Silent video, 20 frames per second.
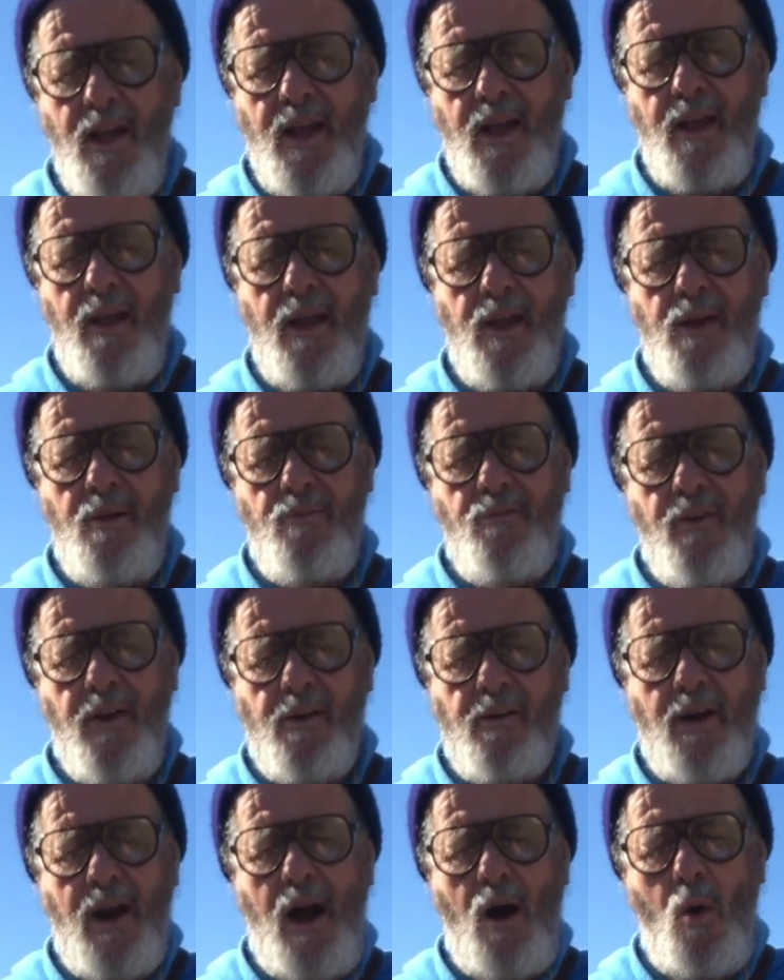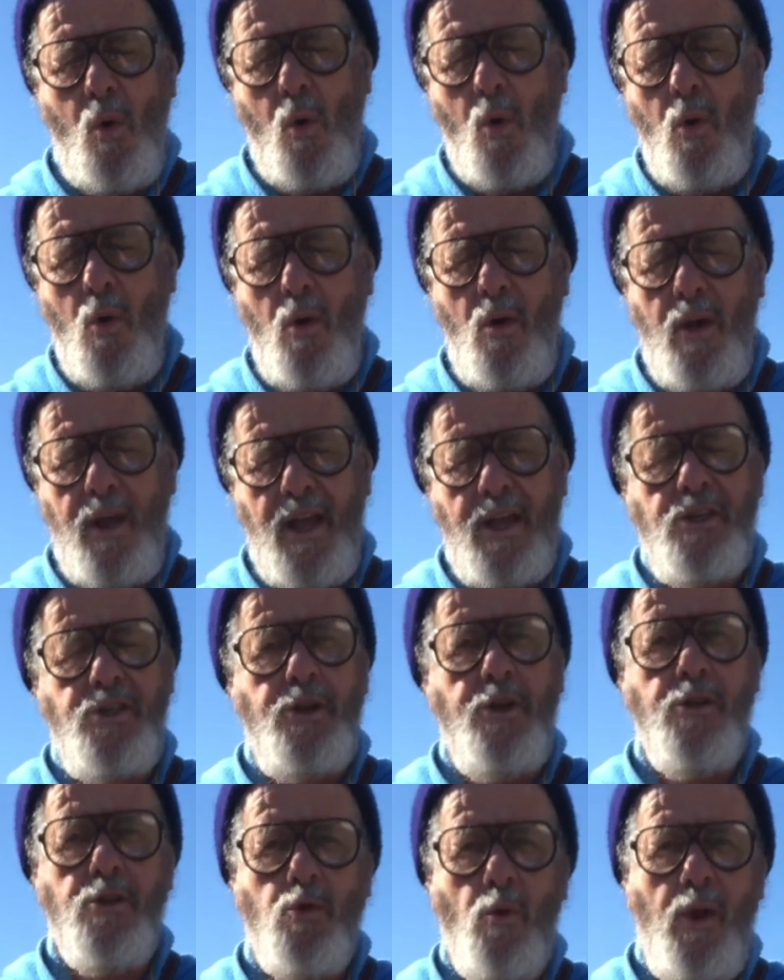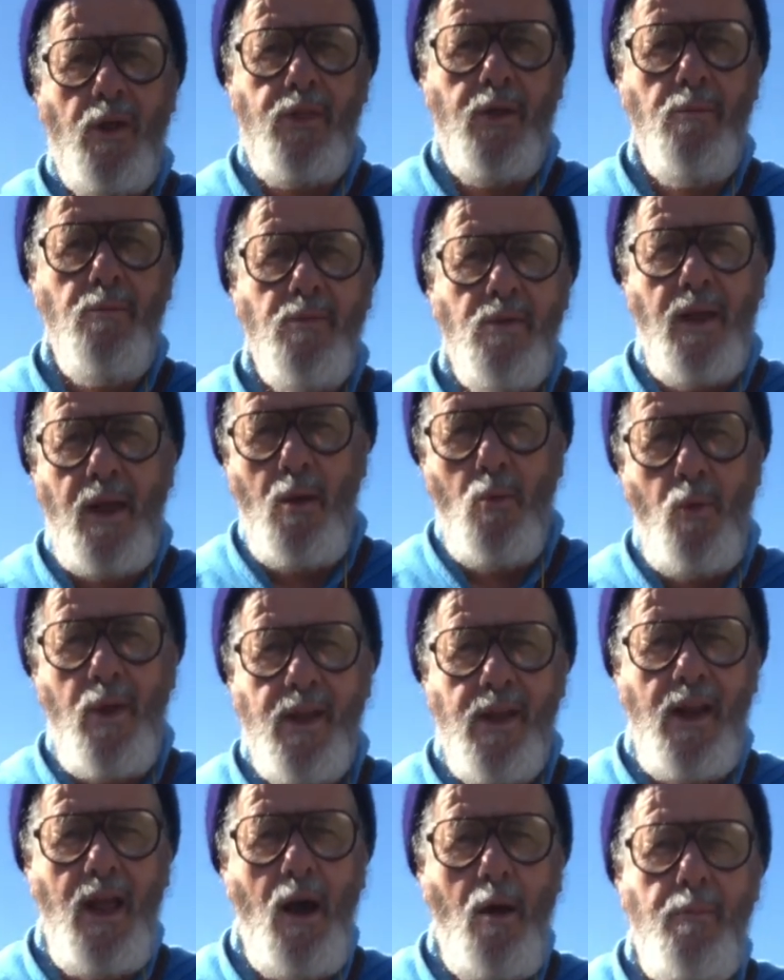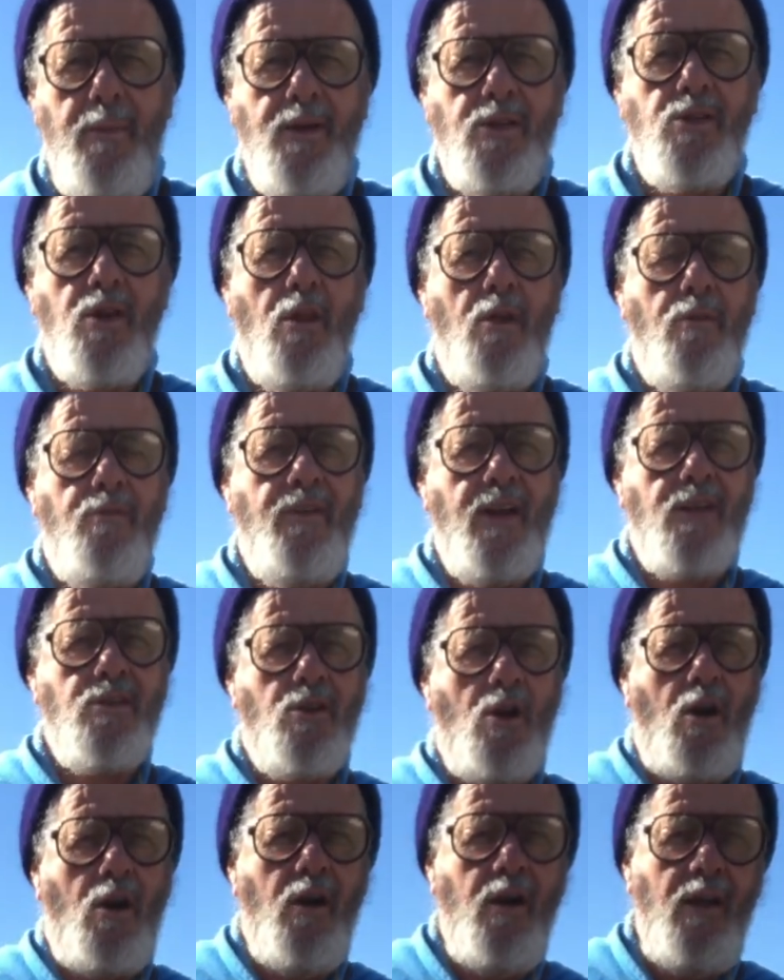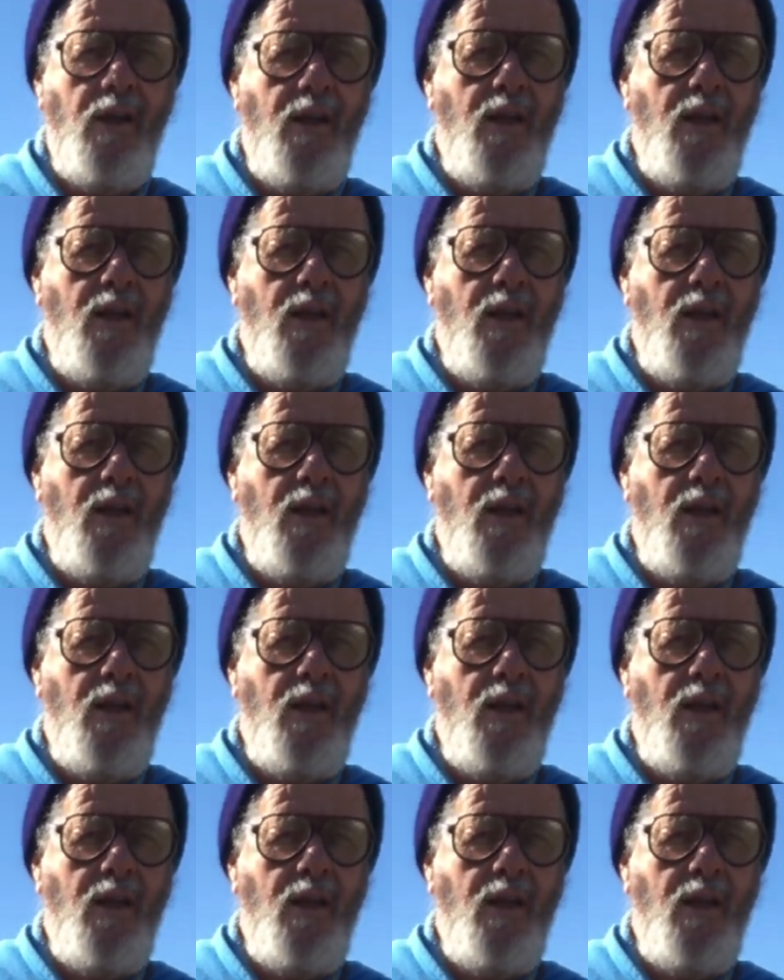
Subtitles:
and figure out issues with them, and we can help each other fix our